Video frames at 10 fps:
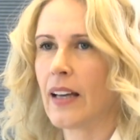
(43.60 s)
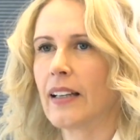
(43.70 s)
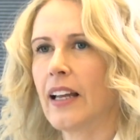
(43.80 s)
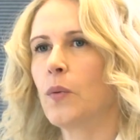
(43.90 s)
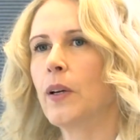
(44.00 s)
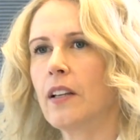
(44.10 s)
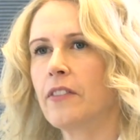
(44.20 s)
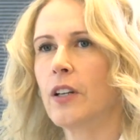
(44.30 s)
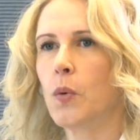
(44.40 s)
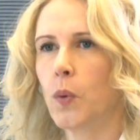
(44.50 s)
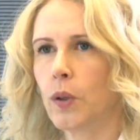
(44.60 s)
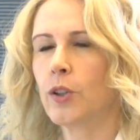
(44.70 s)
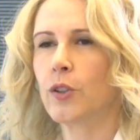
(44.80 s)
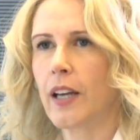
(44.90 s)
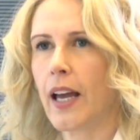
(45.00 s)
Claire, we live in a world
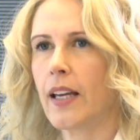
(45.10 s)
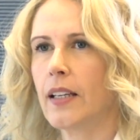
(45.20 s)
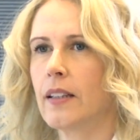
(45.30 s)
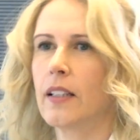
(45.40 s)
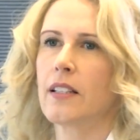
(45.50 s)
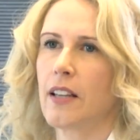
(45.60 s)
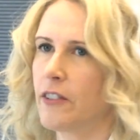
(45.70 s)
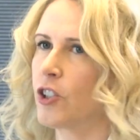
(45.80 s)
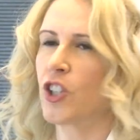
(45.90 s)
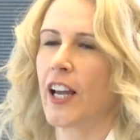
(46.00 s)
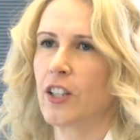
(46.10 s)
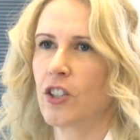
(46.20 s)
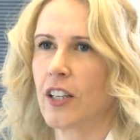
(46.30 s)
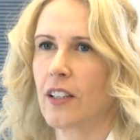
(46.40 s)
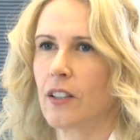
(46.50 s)
today that is ever
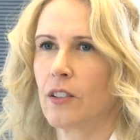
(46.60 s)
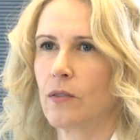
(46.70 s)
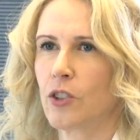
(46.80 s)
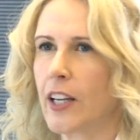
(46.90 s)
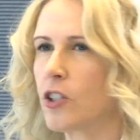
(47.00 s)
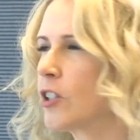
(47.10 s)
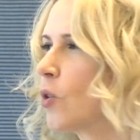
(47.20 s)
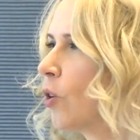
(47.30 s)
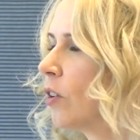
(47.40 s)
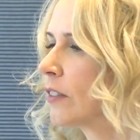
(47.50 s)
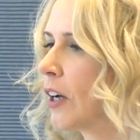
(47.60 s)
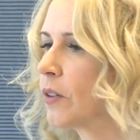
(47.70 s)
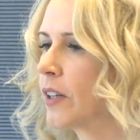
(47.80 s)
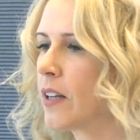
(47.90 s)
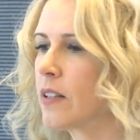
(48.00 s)
changing. Change is all
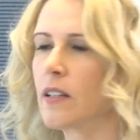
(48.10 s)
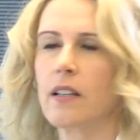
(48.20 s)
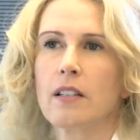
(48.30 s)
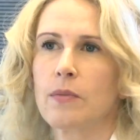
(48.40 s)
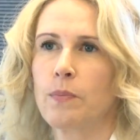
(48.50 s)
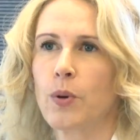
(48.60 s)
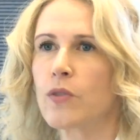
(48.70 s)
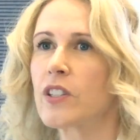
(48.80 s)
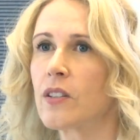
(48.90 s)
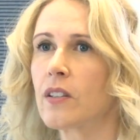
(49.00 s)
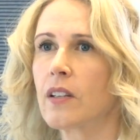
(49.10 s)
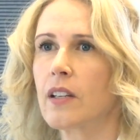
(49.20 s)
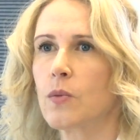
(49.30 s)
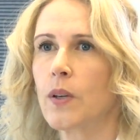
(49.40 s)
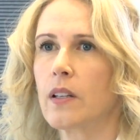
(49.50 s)
around us at a personal
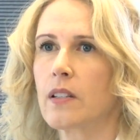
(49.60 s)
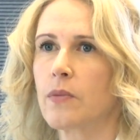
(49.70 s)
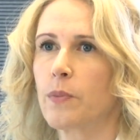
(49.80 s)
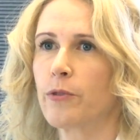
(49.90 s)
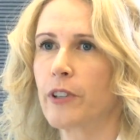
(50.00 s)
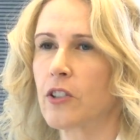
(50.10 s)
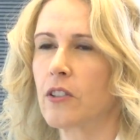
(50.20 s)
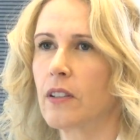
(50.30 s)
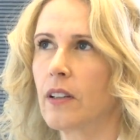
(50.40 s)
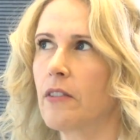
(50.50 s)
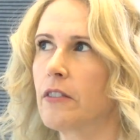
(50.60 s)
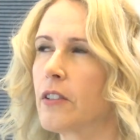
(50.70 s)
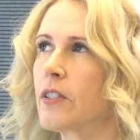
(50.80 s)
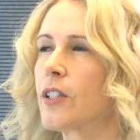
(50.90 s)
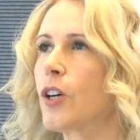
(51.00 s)
as well as a professional
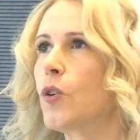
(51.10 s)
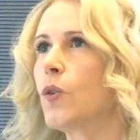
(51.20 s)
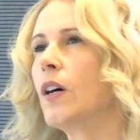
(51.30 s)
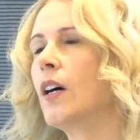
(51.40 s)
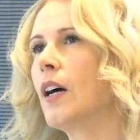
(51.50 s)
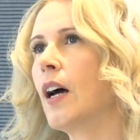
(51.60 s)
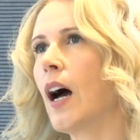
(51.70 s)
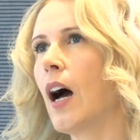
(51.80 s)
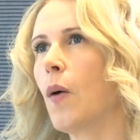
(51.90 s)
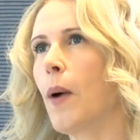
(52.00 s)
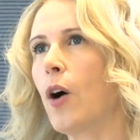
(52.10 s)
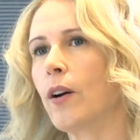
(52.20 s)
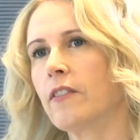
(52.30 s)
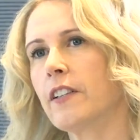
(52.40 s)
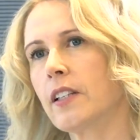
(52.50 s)
level. So how
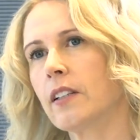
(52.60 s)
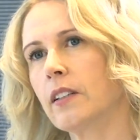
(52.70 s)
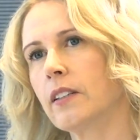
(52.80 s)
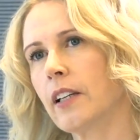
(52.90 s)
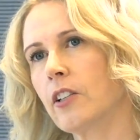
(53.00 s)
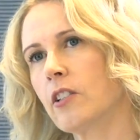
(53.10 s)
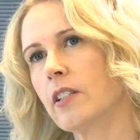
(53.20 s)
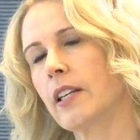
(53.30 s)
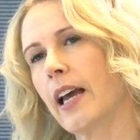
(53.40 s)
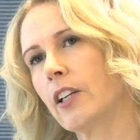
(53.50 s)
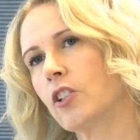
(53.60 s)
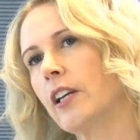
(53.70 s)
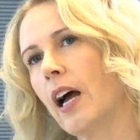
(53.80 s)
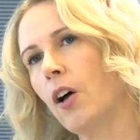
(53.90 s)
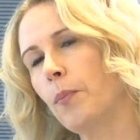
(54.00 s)
can physical intelligence actually
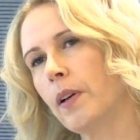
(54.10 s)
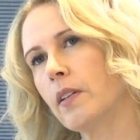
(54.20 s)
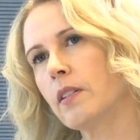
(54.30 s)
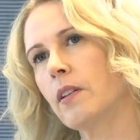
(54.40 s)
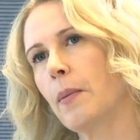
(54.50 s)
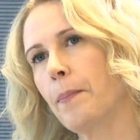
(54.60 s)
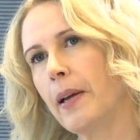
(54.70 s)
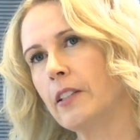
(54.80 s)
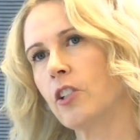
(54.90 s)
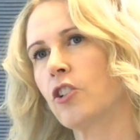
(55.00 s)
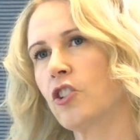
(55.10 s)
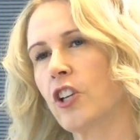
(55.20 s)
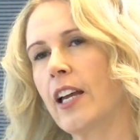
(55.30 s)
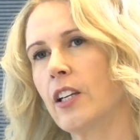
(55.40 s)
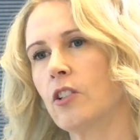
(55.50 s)
help us manage
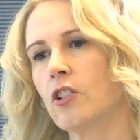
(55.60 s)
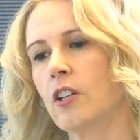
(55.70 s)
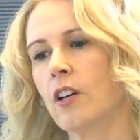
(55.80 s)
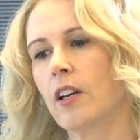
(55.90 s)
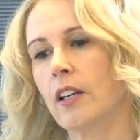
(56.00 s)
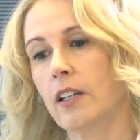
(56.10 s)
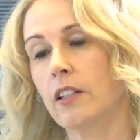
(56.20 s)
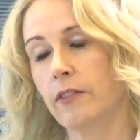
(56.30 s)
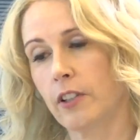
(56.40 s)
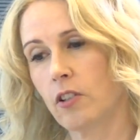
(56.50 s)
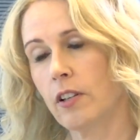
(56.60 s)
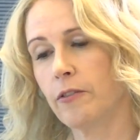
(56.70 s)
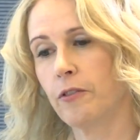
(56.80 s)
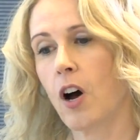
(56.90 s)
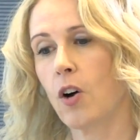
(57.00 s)
change individually
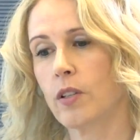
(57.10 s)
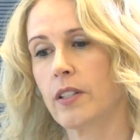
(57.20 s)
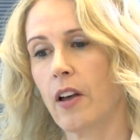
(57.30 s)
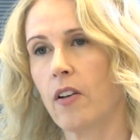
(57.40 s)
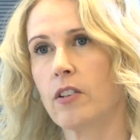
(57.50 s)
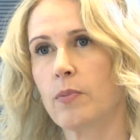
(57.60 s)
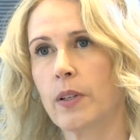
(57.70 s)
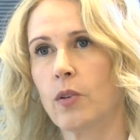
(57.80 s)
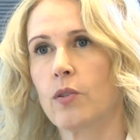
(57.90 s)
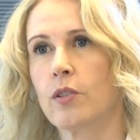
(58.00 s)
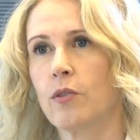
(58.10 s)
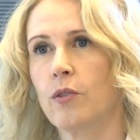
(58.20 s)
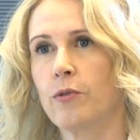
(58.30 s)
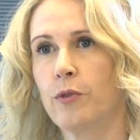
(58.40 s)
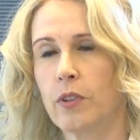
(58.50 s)
for ourselves, but
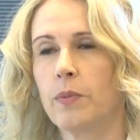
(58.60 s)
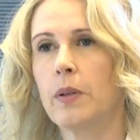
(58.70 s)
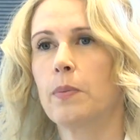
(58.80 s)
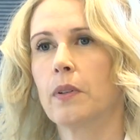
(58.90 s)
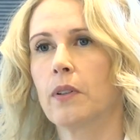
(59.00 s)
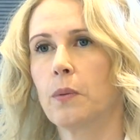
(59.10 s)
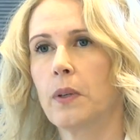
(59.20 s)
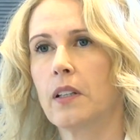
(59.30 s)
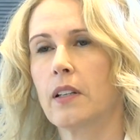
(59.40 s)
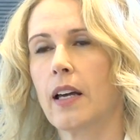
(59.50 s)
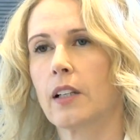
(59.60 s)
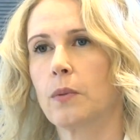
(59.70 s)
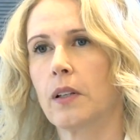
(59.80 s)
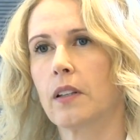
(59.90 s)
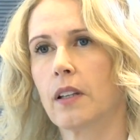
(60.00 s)
also for the people we interact
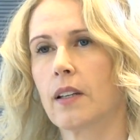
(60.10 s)
with?